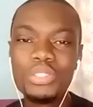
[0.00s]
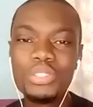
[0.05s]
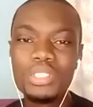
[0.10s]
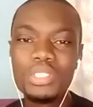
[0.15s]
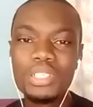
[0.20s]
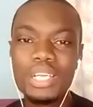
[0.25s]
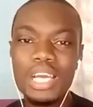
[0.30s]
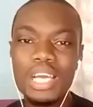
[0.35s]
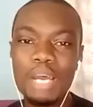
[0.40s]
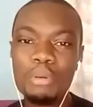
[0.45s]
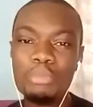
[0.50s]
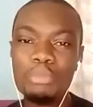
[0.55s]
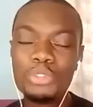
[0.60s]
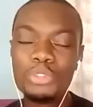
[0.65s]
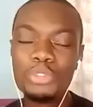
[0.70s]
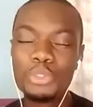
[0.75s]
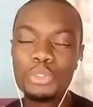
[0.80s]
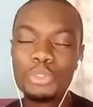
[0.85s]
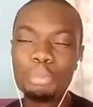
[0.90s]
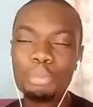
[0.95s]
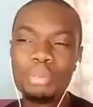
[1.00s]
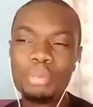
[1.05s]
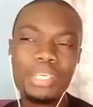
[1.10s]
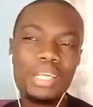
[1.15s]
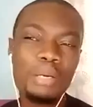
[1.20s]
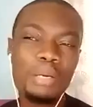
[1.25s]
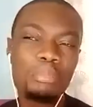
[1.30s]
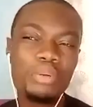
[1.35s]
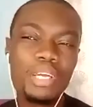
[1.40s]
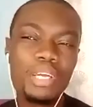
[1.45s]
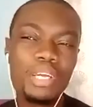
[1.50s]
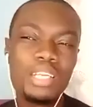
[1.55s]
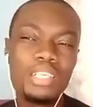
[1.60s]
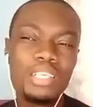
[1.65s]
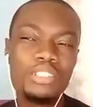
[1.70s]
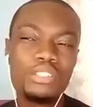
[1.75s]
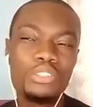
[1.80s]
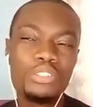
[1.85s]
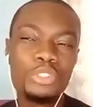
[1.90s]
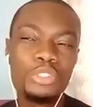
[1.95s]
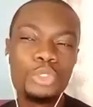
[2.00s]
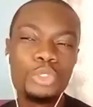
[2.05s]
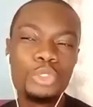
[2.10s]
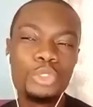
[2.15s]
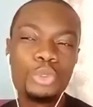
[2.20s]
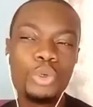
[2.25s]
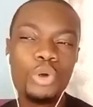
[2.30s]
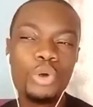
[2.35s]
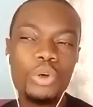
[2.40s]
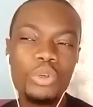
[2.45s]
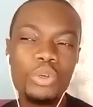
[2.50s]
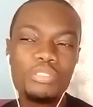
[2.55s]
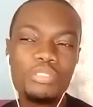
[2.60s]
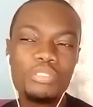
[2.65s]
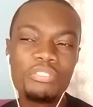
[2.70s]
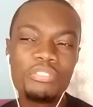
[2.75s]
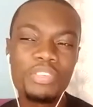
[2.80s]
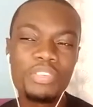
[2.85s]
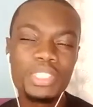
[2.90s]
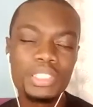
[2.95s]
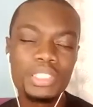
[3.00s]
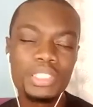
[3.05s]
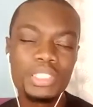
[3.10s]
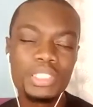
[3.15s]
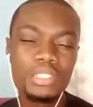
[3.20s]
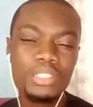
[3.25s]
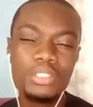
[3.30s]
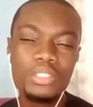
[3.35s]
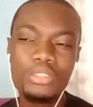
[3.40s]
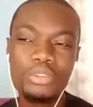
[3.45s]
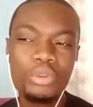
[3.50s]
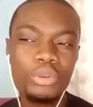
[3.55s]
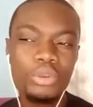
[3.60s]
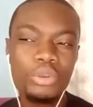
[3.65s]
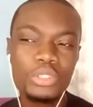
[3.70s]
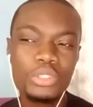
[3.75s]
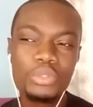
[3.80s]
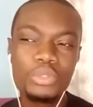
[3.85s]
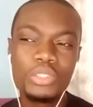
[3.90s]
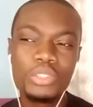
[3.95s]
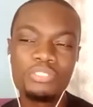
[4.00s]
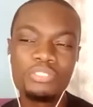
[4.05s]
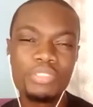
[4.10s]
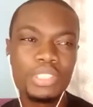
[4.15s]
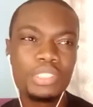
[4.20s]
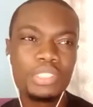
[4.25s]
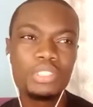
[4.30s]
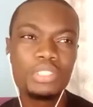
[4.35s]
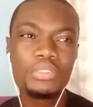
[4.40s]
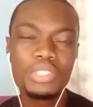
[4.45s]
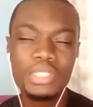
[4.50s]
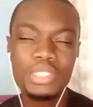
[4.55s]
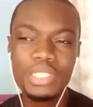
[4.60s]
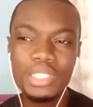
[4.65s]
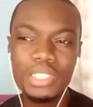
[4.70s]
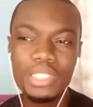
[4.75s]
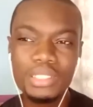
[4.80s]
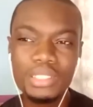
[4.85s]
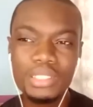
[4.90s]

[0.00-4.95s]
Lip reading: I'm able to pick it up and then draw fictional thoughts or fictional scenes